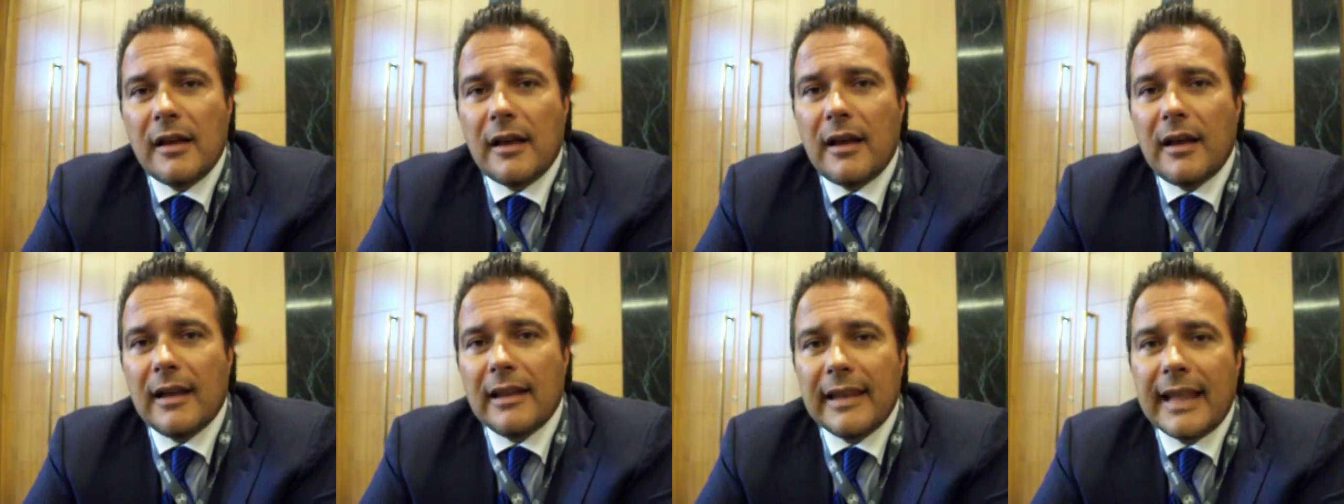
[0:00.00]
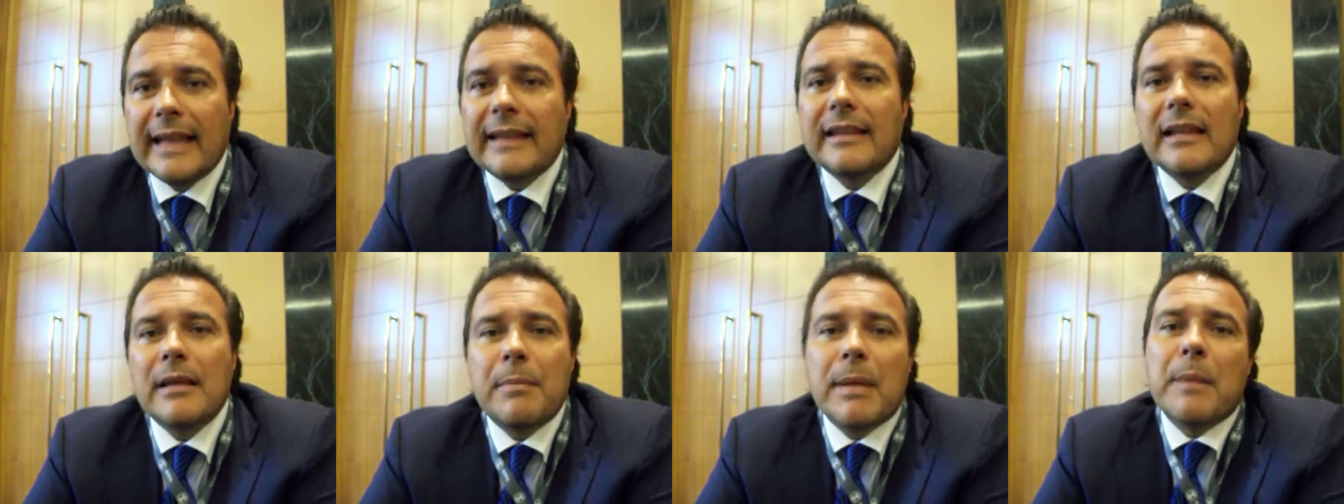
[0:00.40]

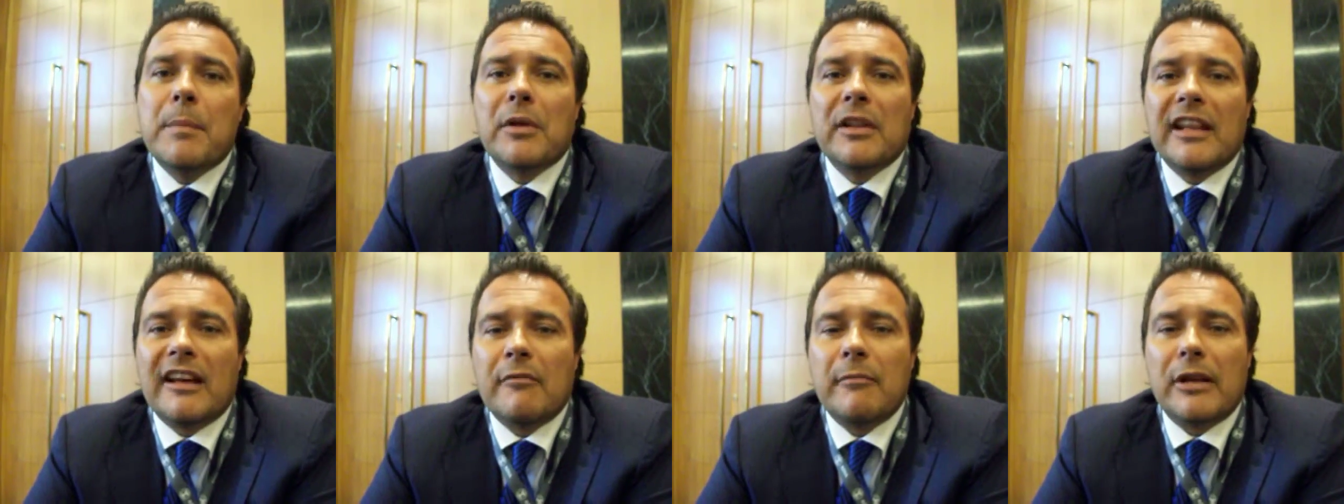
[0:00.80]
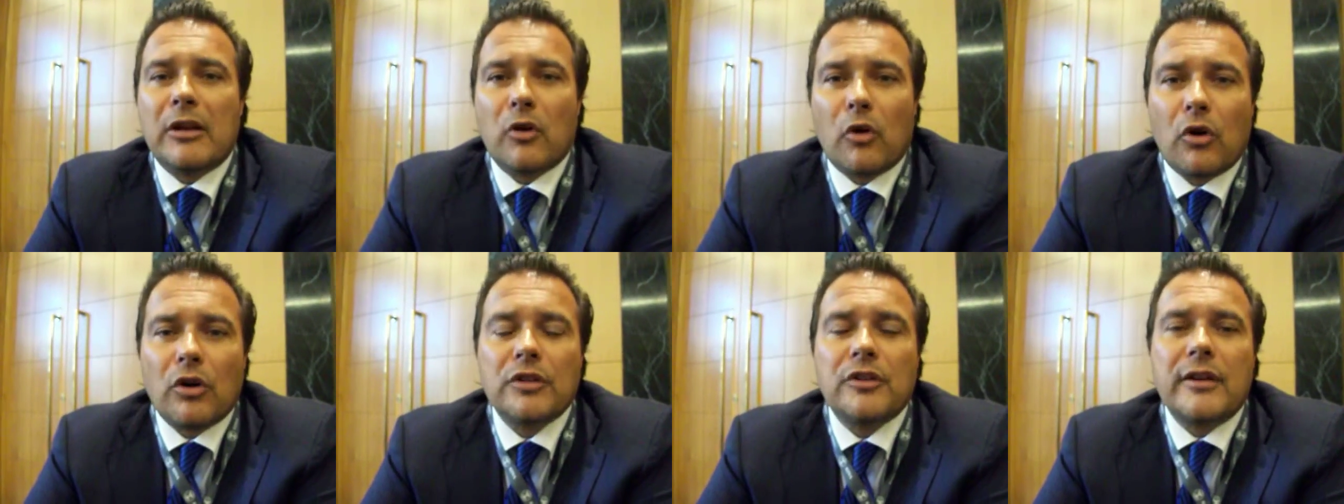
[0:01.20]
Lately people have
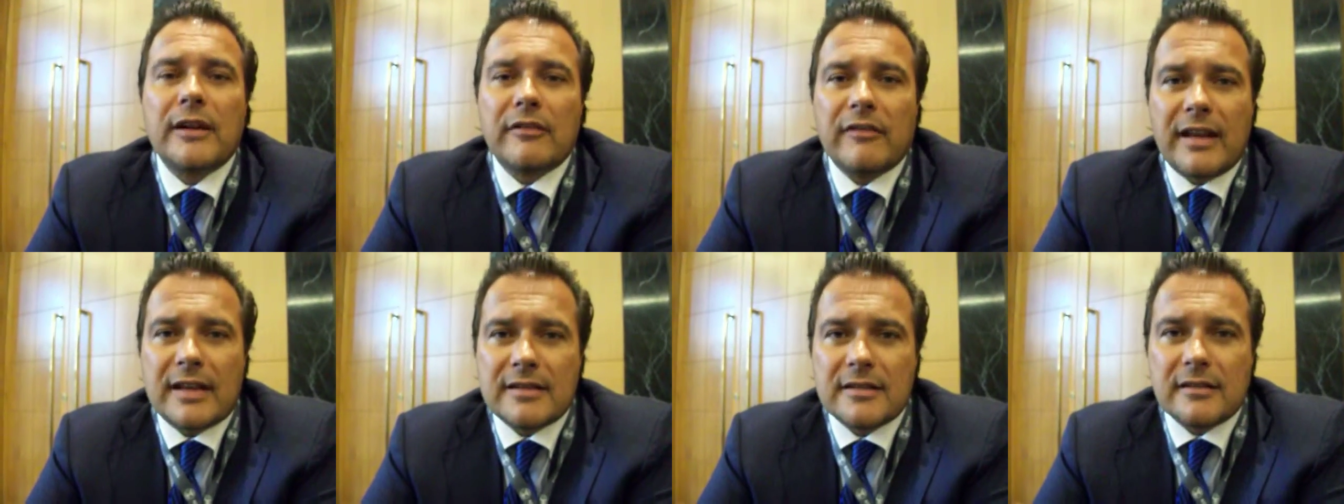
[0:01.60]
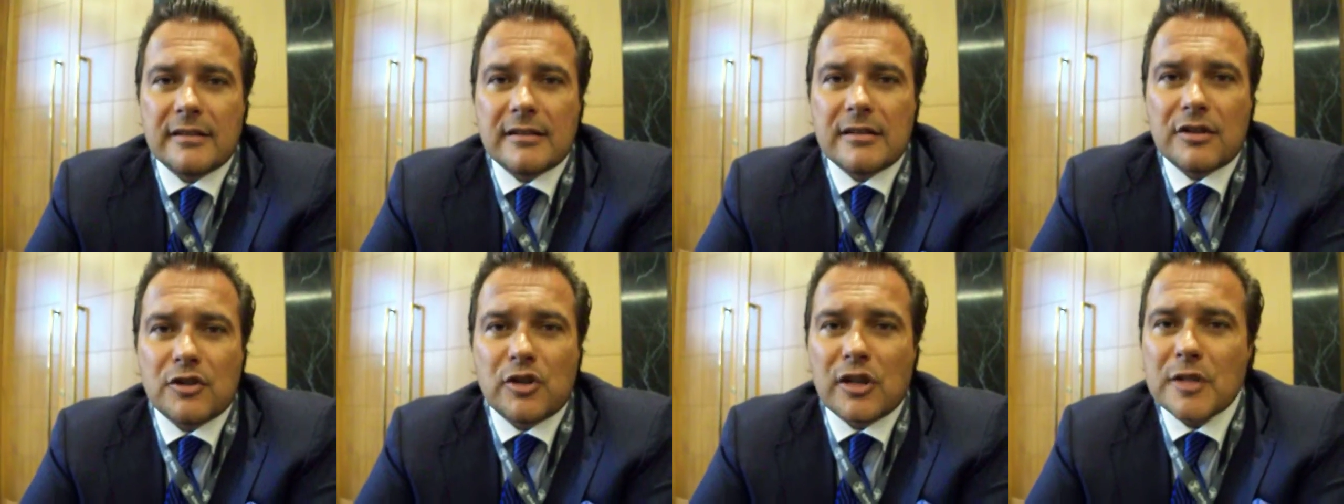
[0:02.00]
been ordering
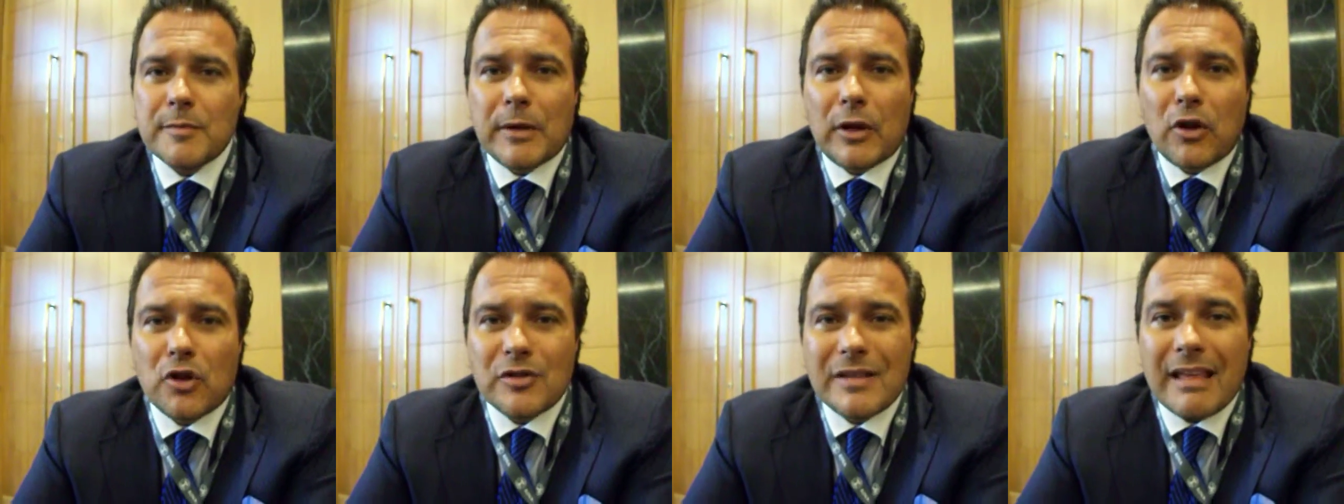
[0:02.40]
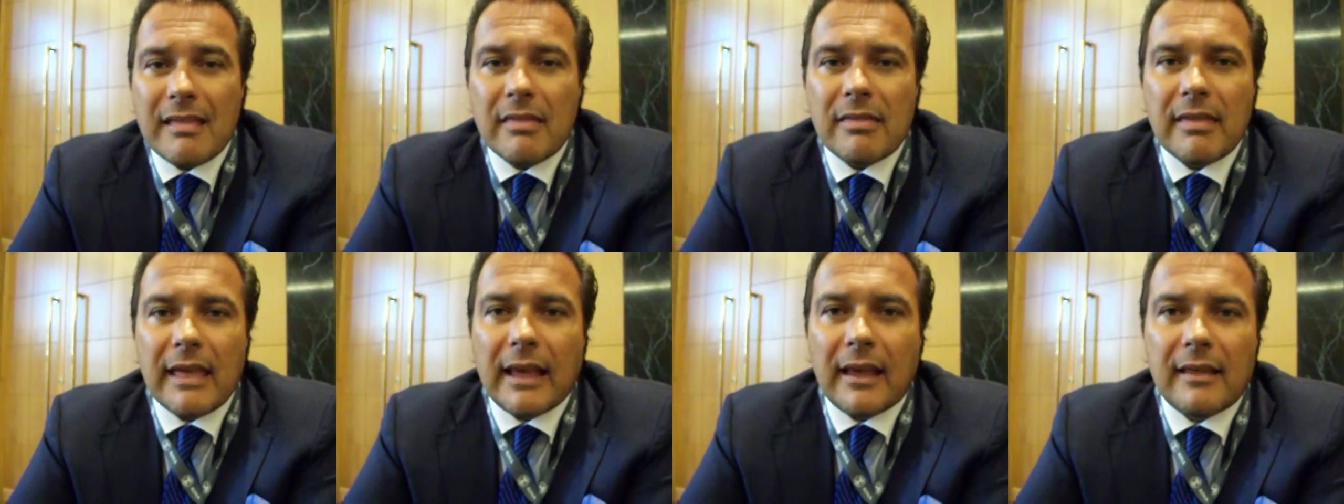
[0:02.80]
vessels just because they
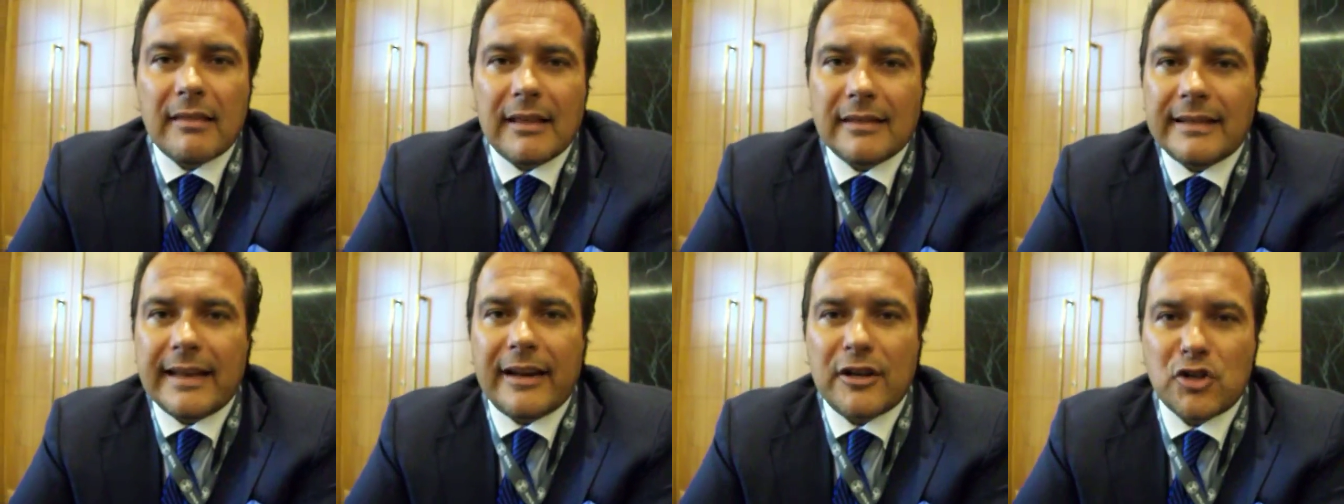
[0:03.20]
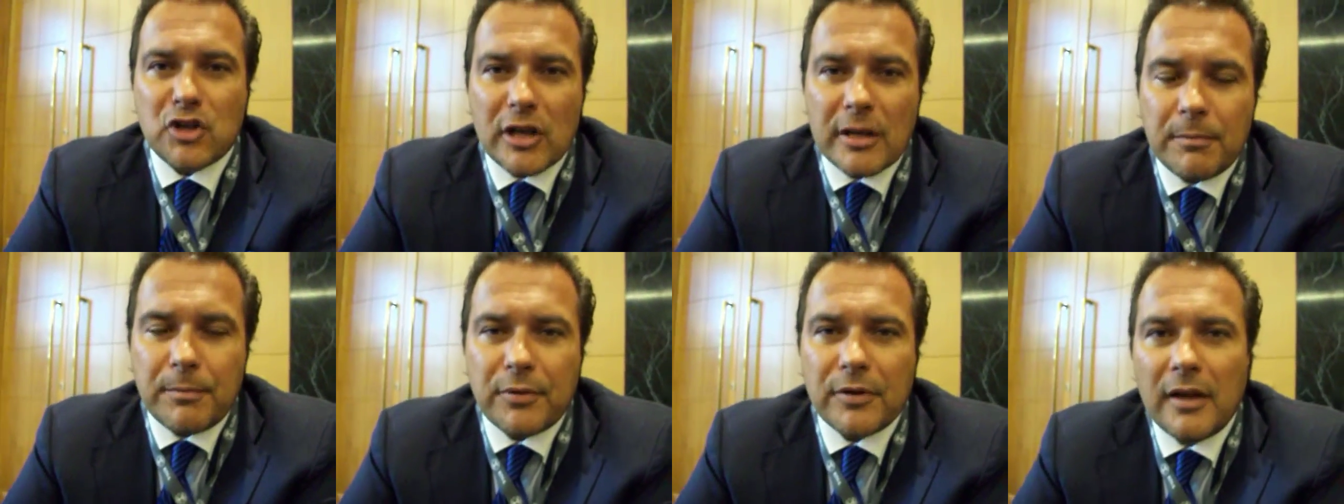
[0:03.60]
think that they are cheap.